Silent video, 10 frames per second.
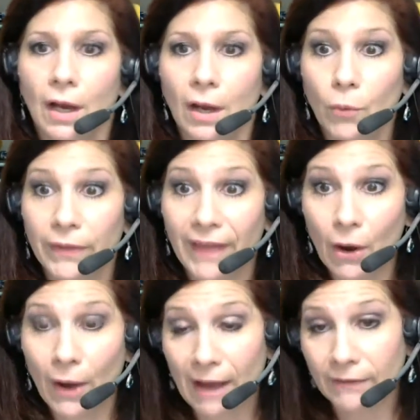
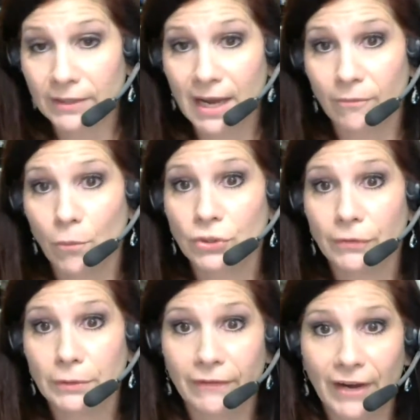without having to have
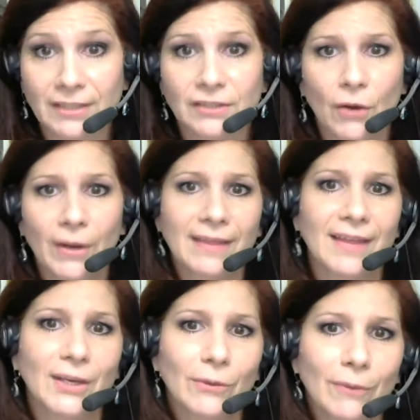multiple devices. Okay,
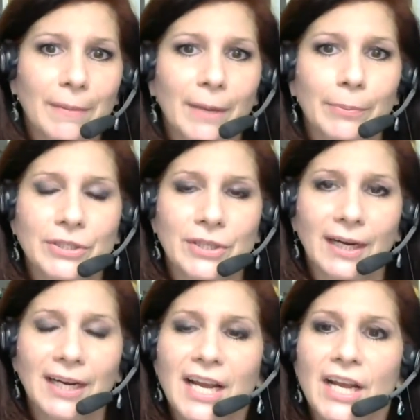thank you, Raymond. I appreciate
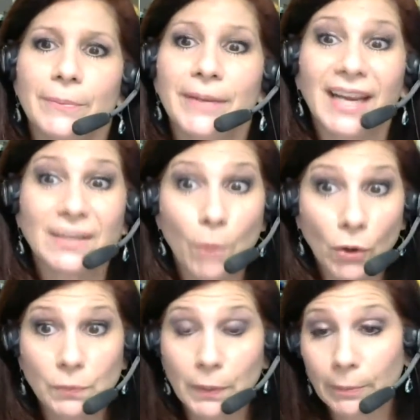it because
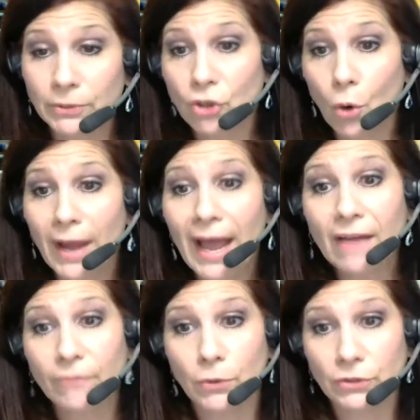most people don't
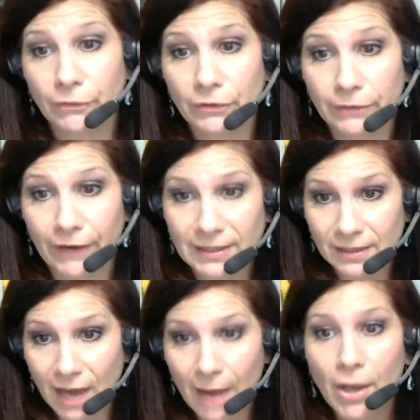have multiple
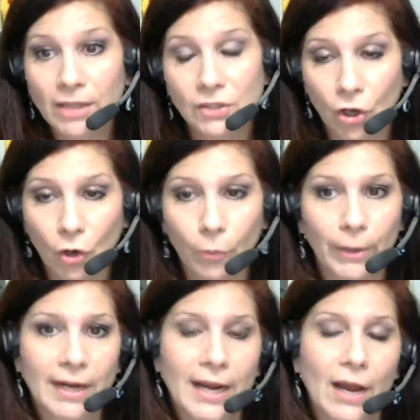devices. I'm on Scope
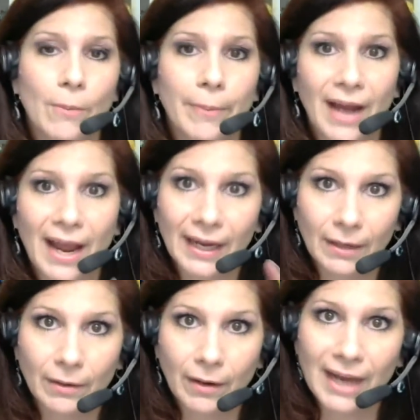right now, but
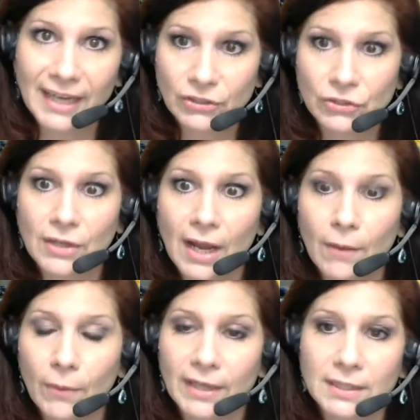yesterday
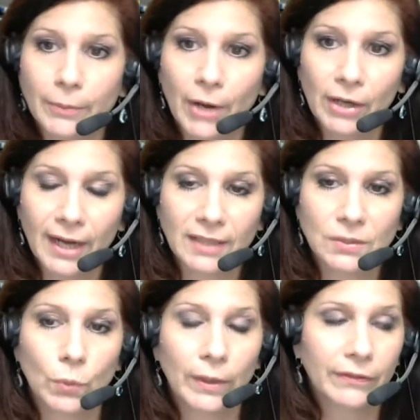when I did the
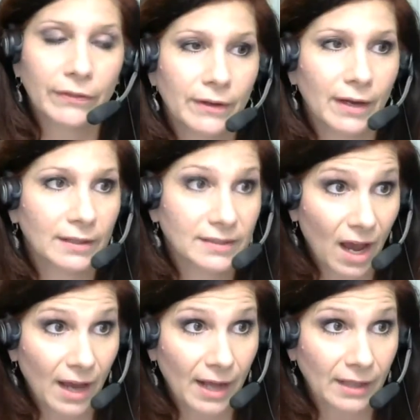broadcast with
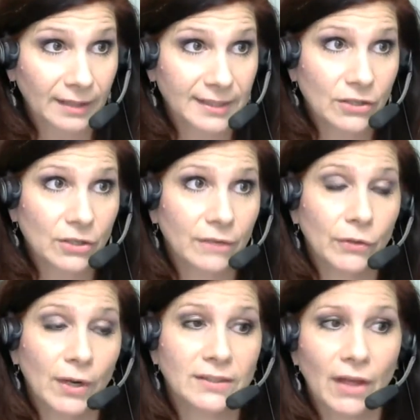Scott Alexander, if
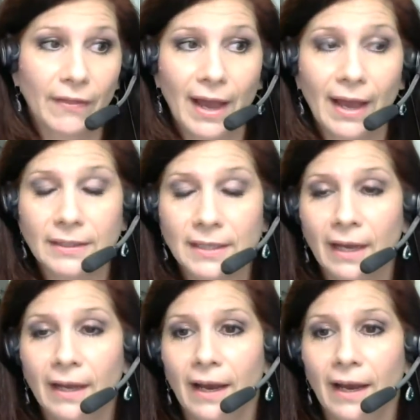you guys saw that,
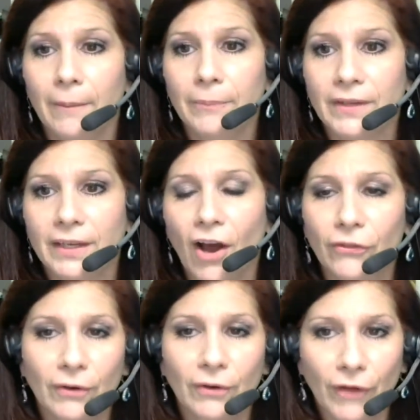the
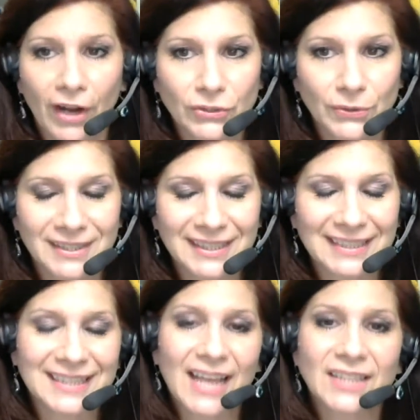author of Rhinoceros
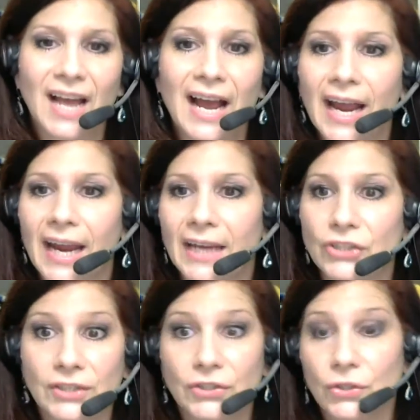Success, I
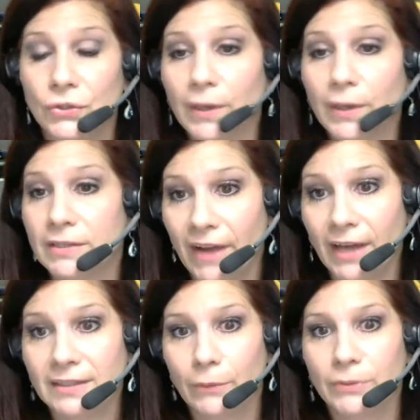just used one
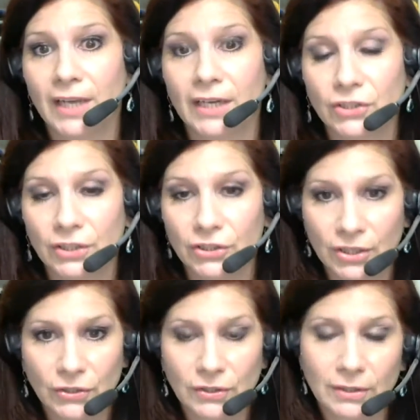device. I was actually
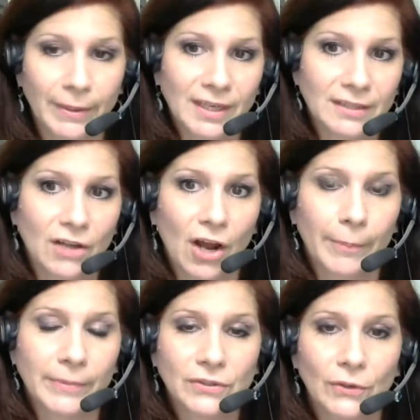just using my desktop.
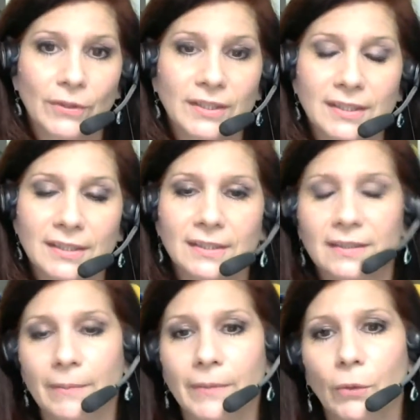And so this is
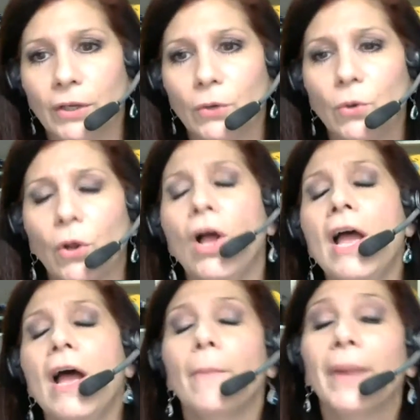something really cool.
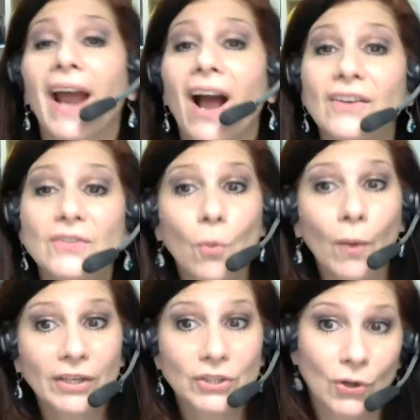But I also
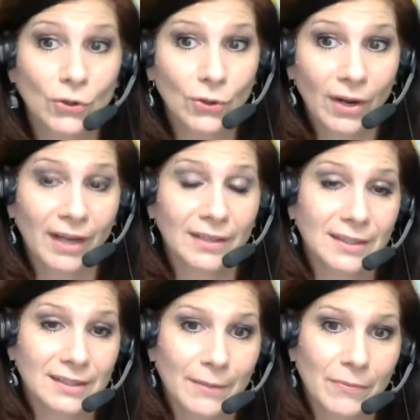want to show you guys
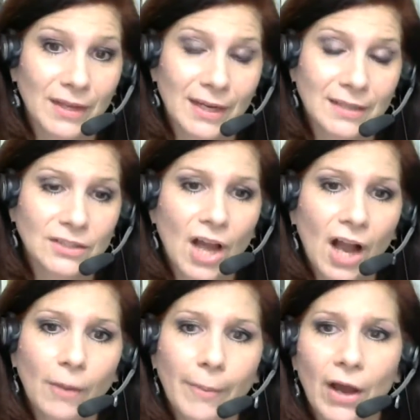some things and
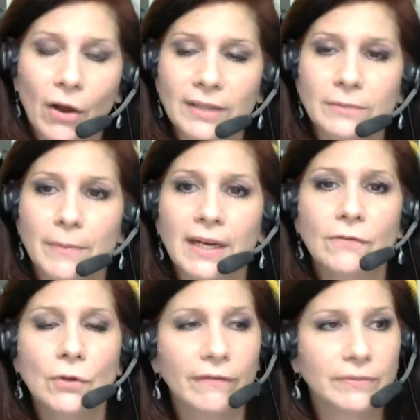talk about, because many of
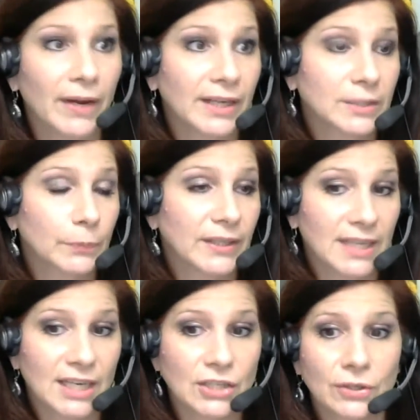you have expressed
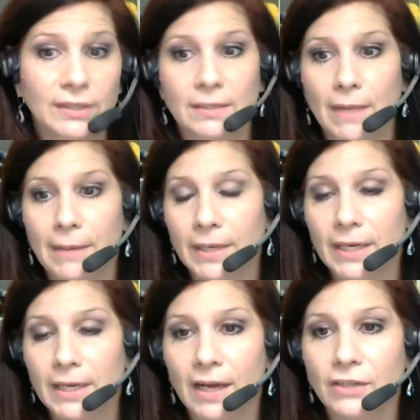interest in
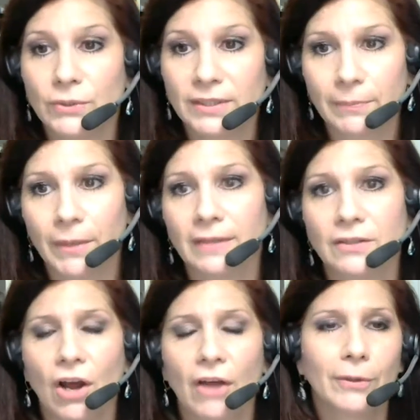maybe doing something as an
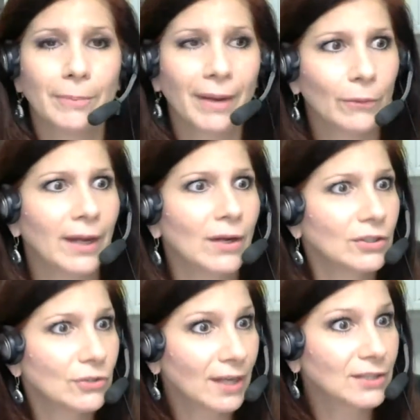author. And by the way,
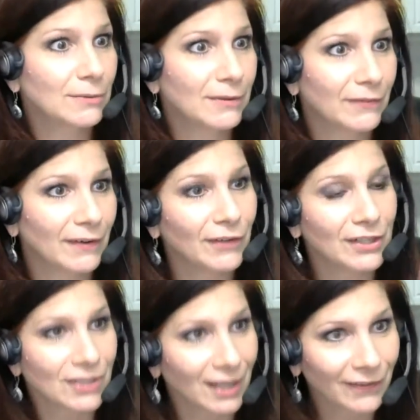could you guys do me a favor and
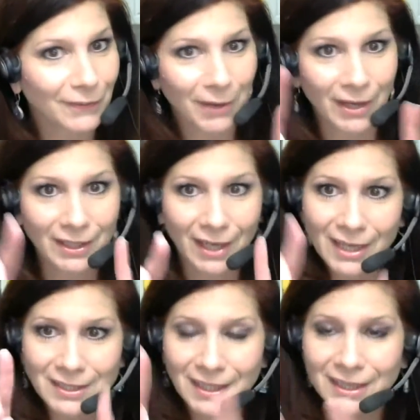share out the
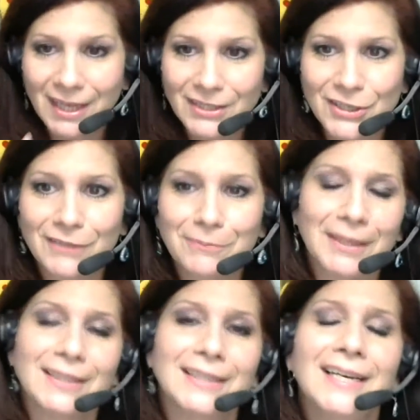broadcast? Hit that share
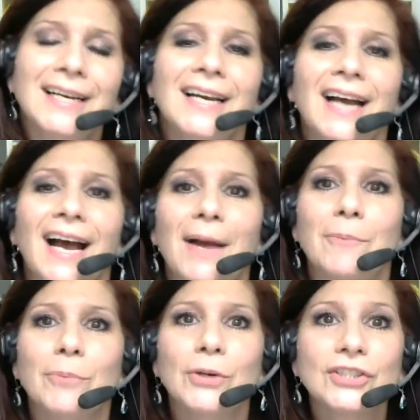button,
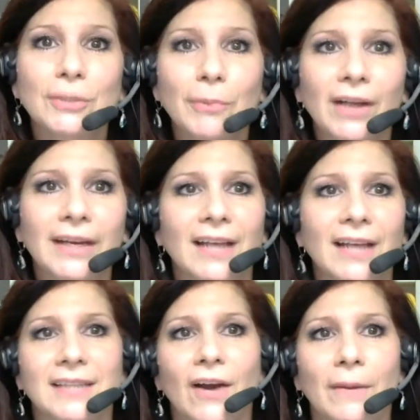push the
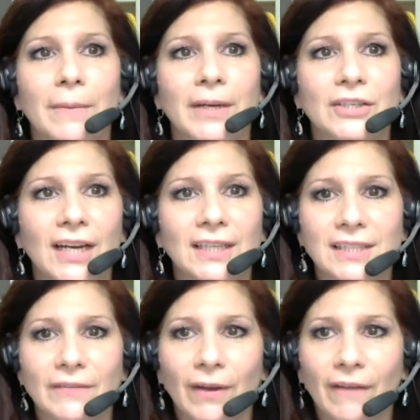broadcast out. I'm going to check and
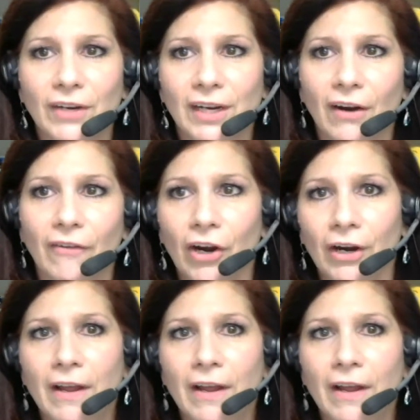see if we have any of our